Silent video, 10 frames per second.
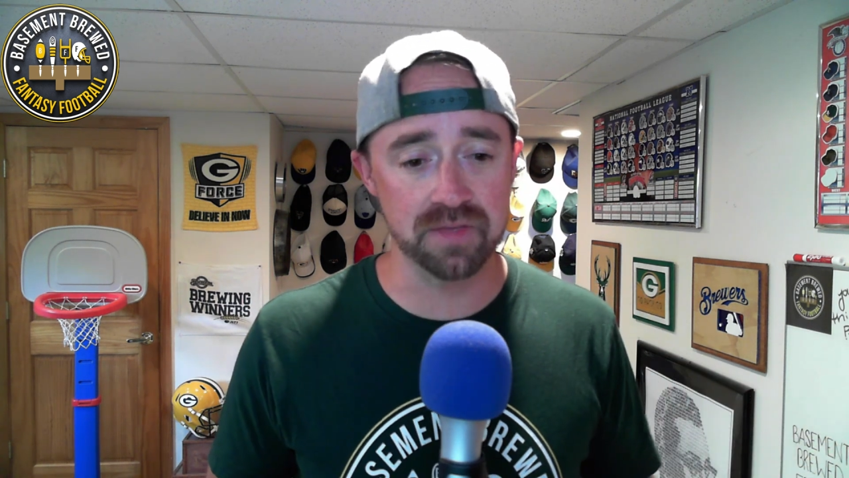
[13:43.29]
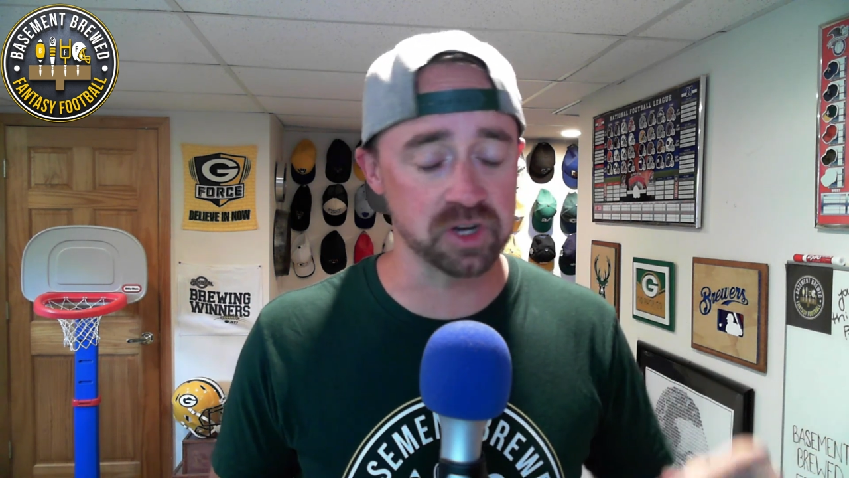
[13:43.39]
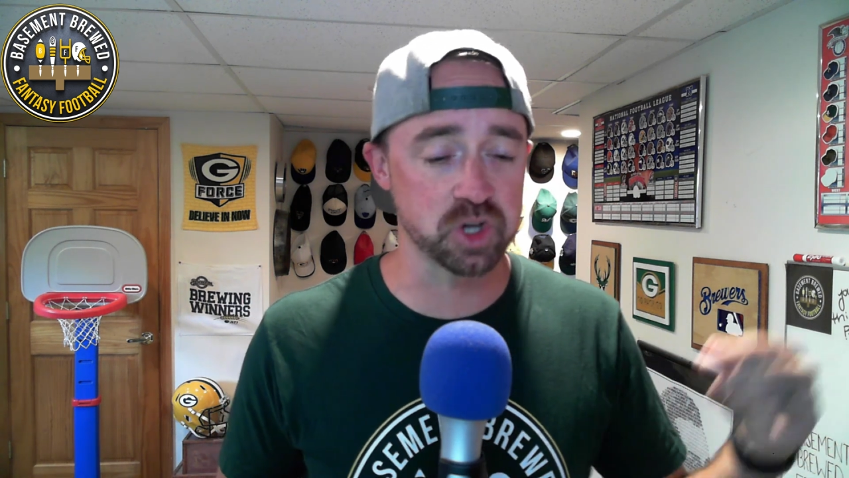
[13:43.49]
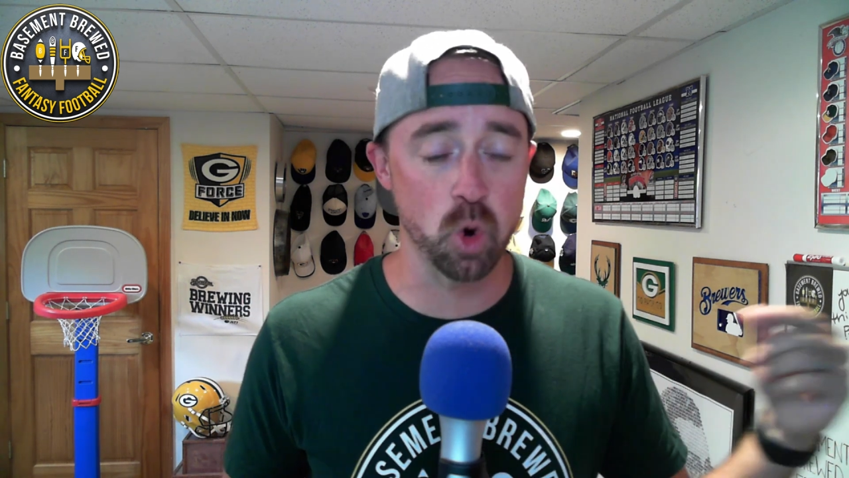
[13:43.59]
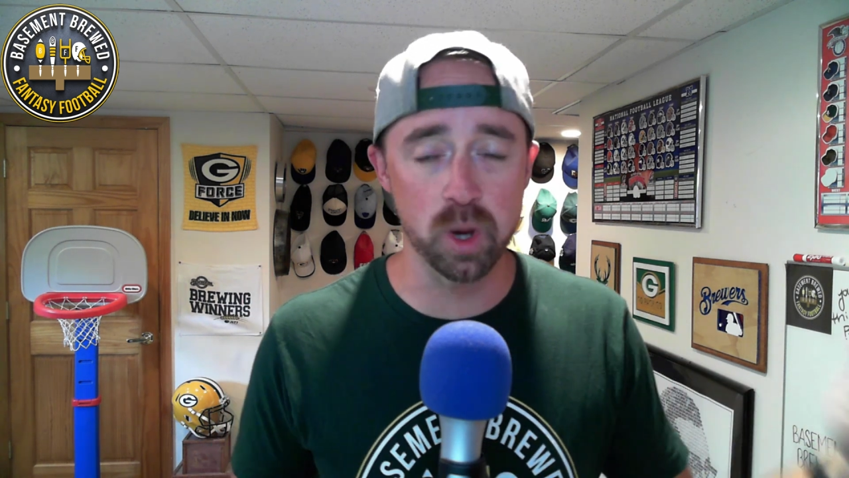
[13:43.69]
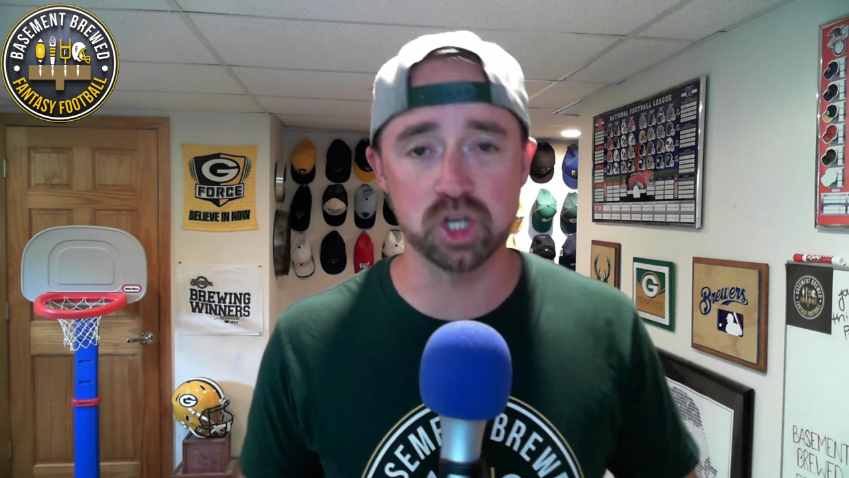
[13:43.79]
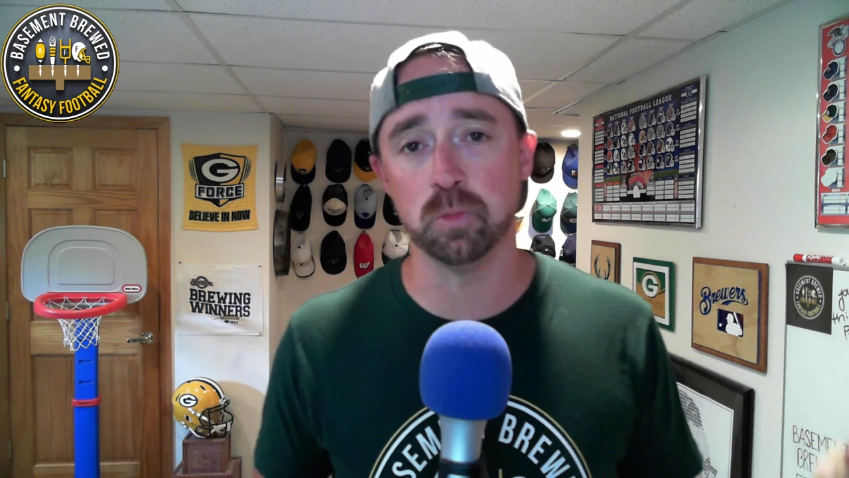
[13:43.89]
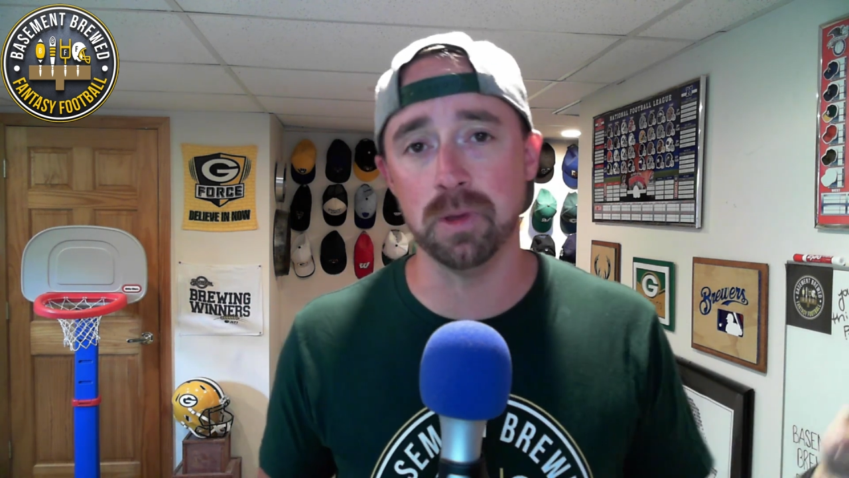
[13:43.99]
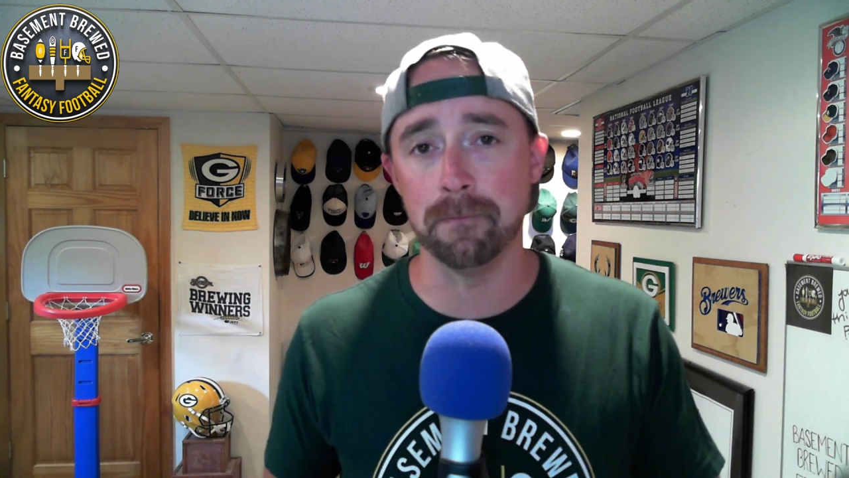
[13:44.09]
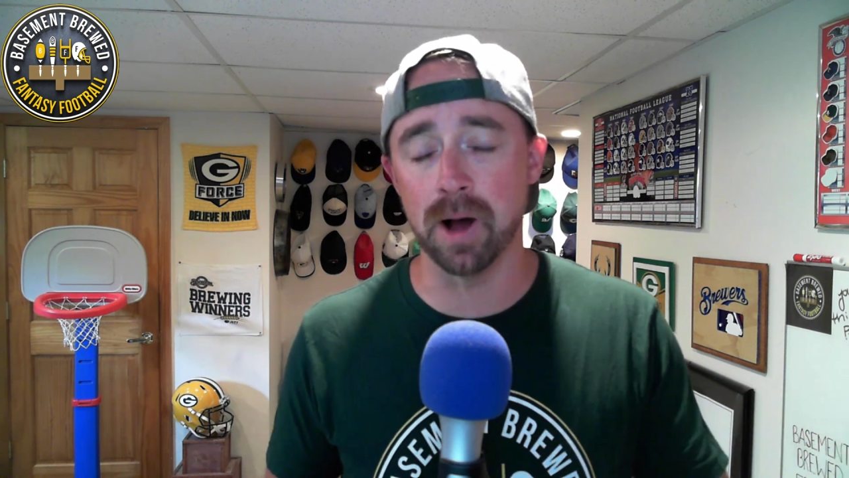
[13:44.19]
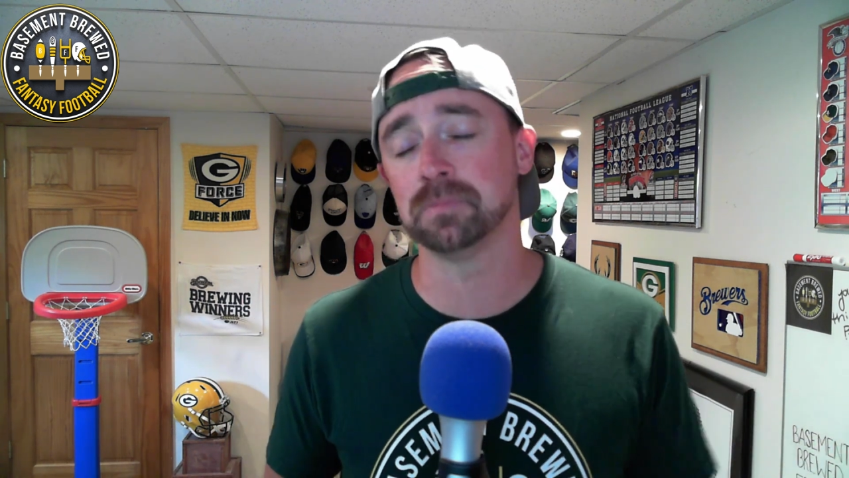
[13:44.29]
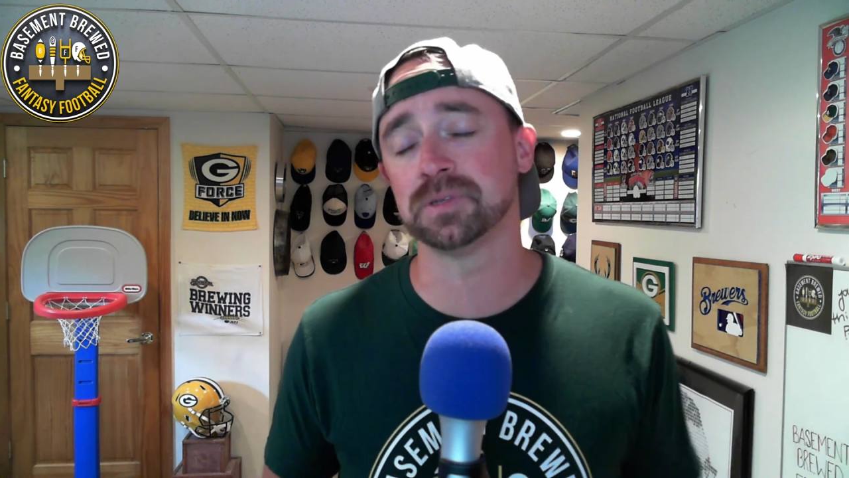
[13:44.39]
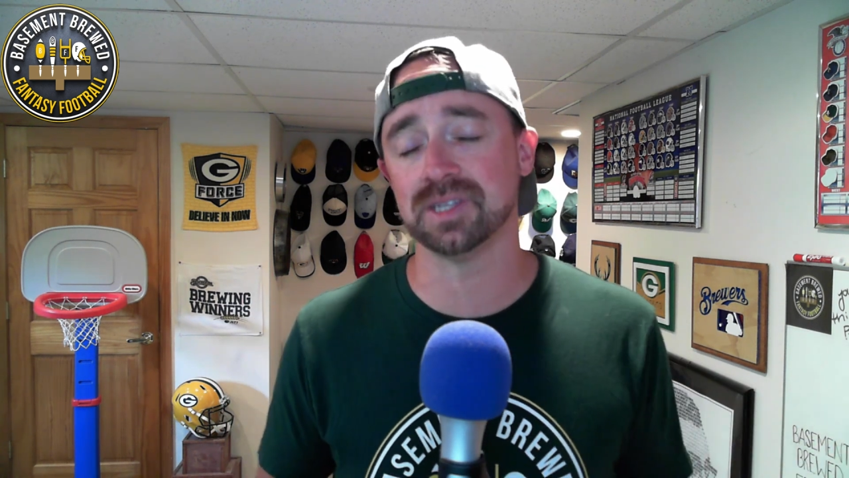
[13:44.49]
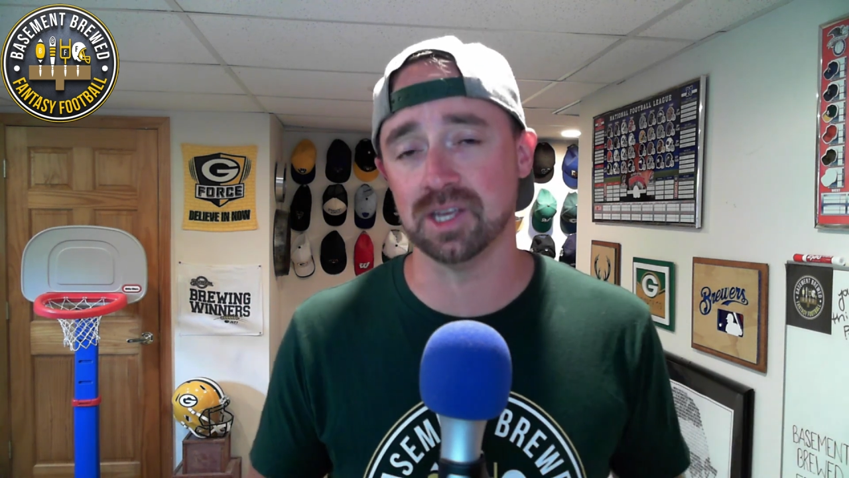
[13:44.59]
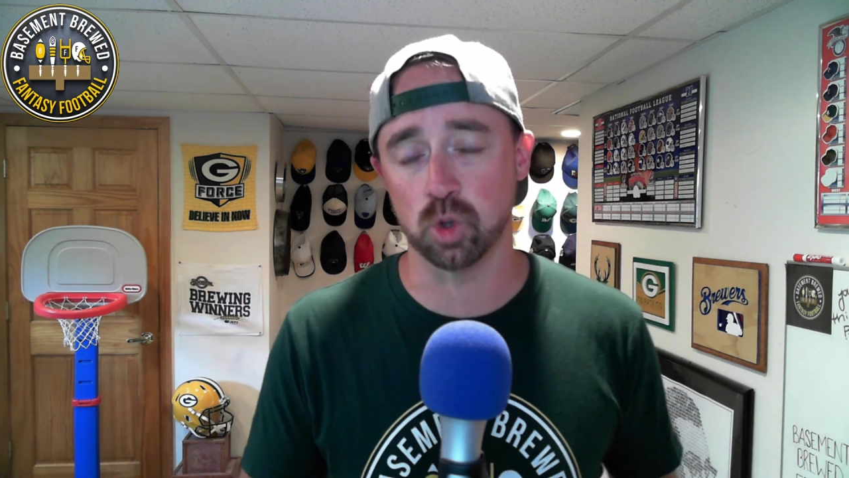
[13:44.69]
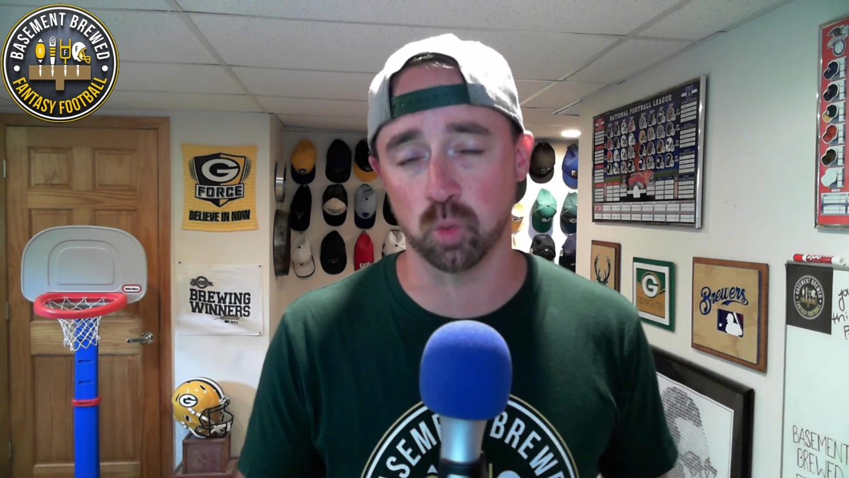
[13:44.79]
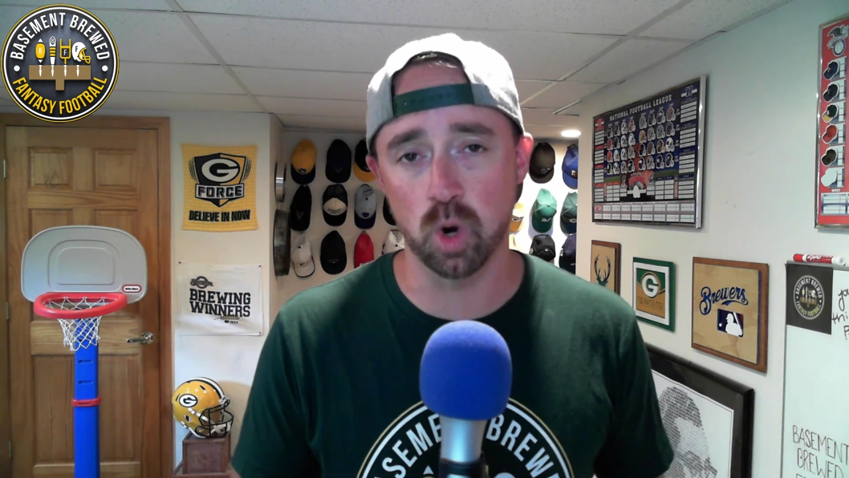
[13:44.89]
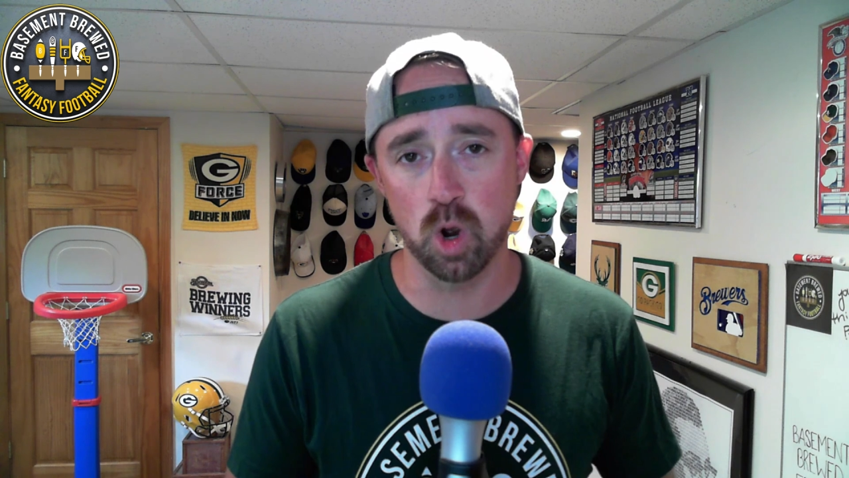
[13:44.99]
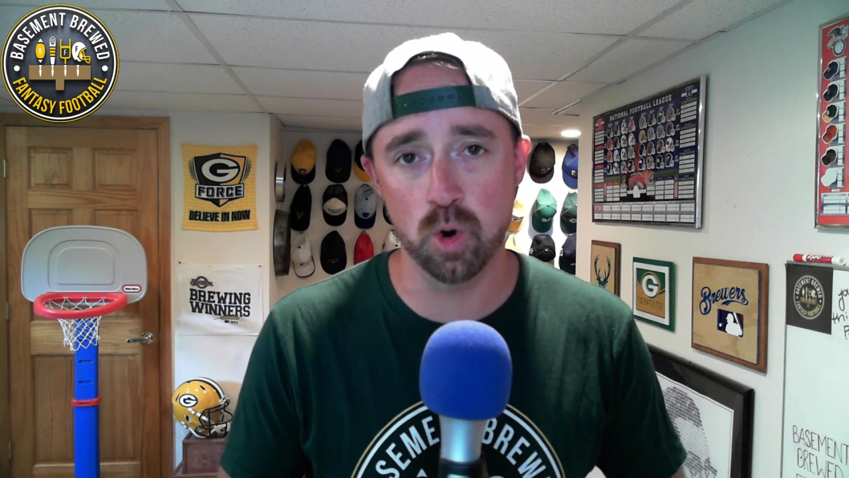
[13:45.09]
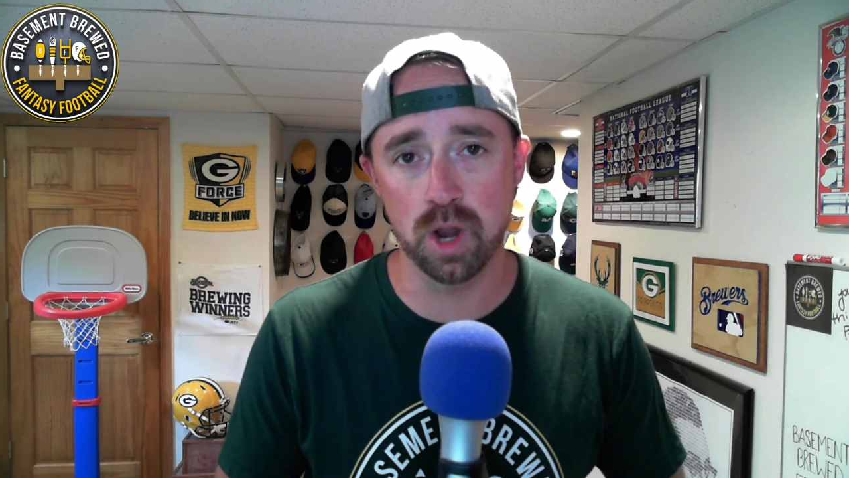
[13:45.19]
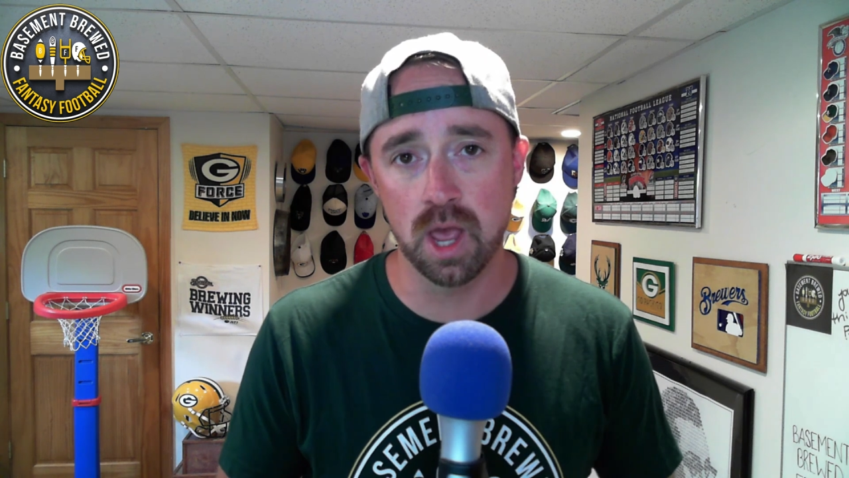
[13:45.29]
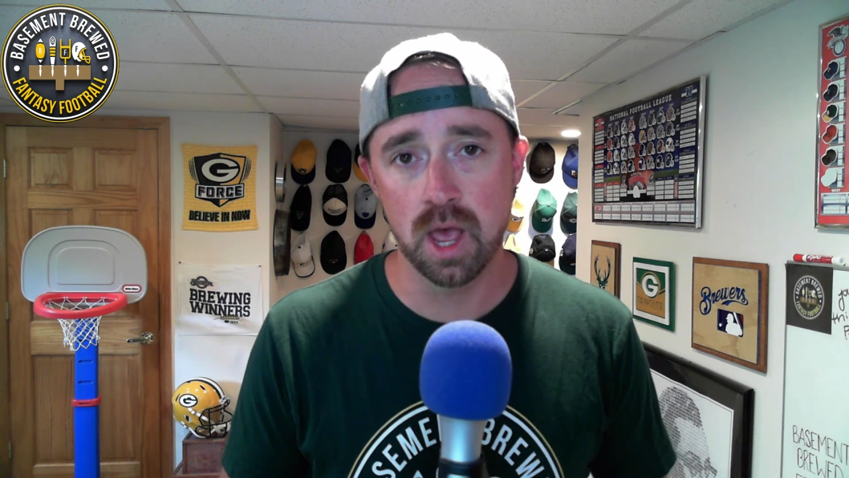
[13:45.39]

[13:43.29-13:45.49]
There's going to be bumps in the road.